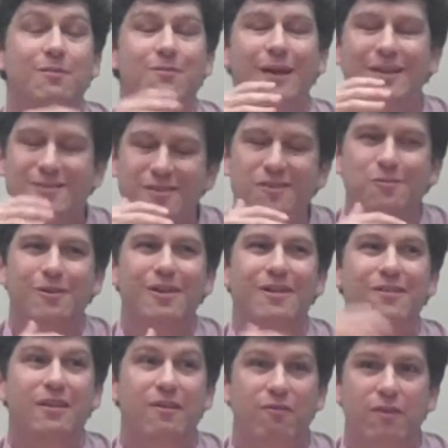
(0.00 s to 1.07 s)
basis, we're
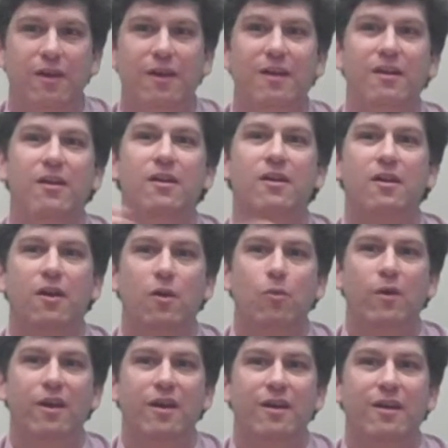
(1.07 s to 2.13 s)
going to deviate
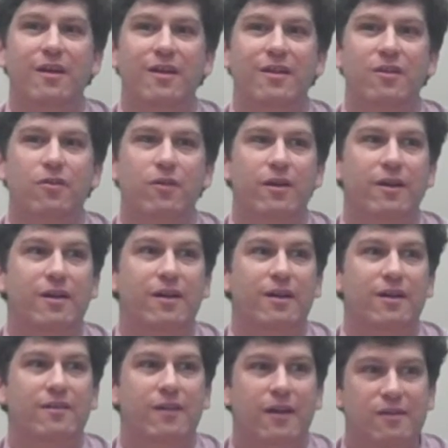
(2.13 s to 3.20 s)
away and create
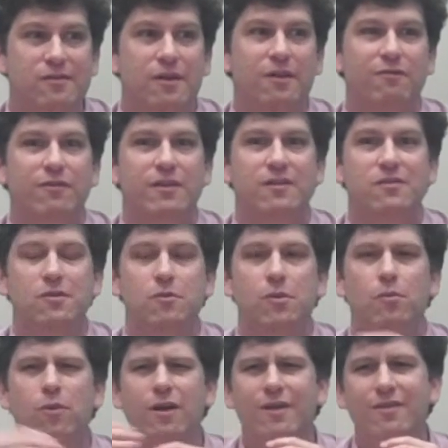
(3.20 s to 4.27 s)
a tax alpha. So
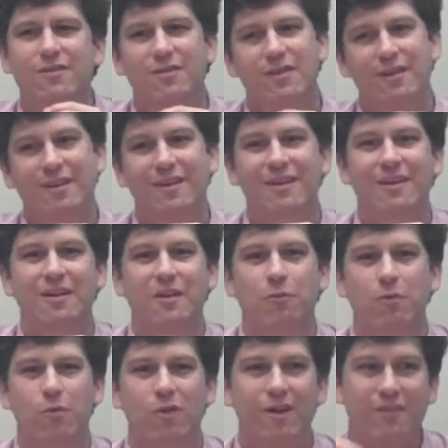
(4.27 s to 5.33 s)
we want it
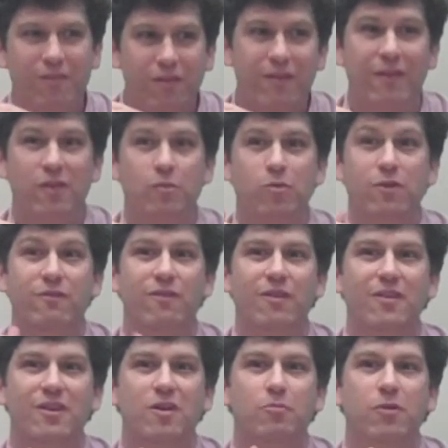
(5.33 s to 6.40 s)
to look like the
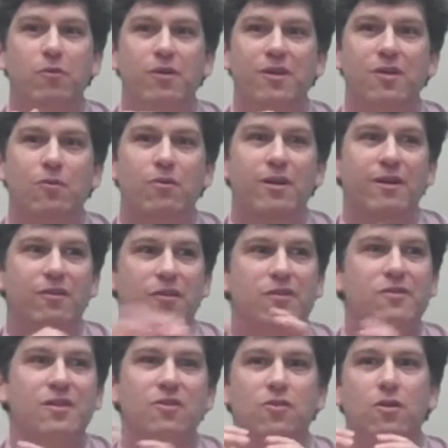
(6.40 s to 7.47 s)
portfolio, but we don't want to
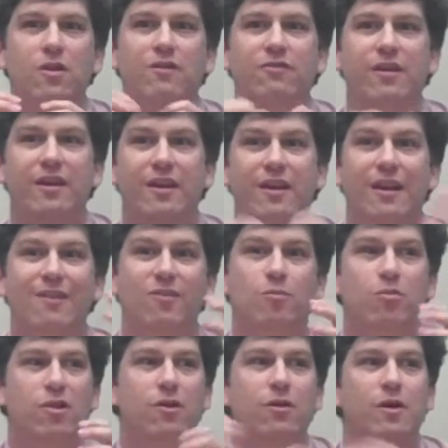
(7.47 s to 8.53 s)
lose control of it and have it
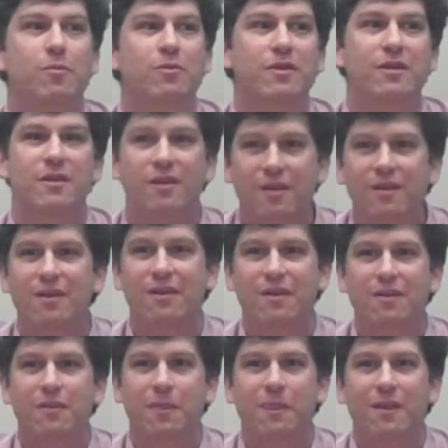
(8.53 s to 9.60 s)
blow up. And
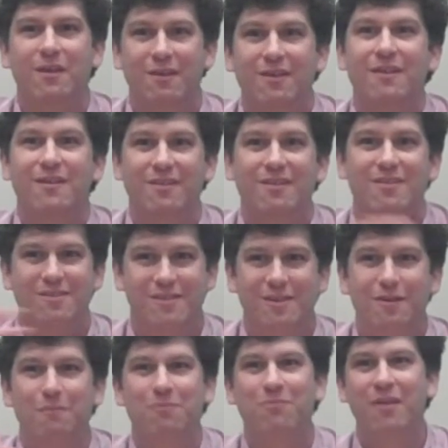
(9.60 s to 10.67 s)
so
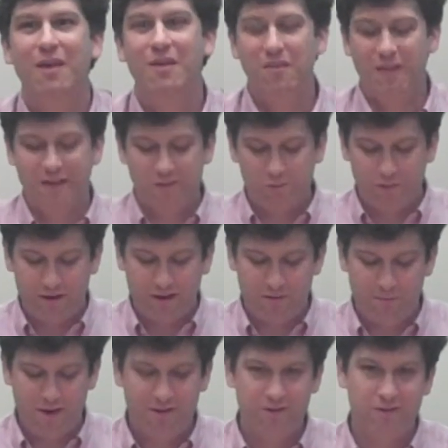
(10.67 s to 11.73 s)
that's why it
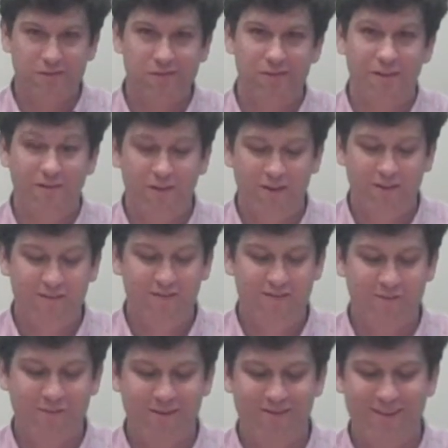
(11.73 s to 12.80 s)
matters a lot
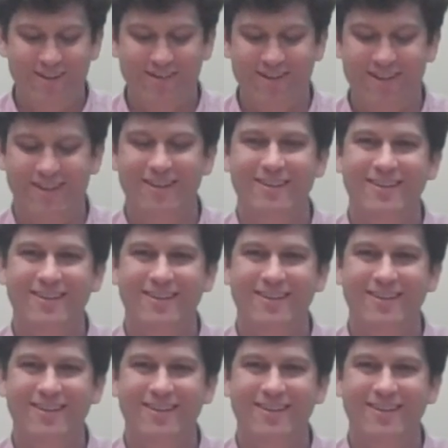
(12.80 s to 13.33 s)
for parametric.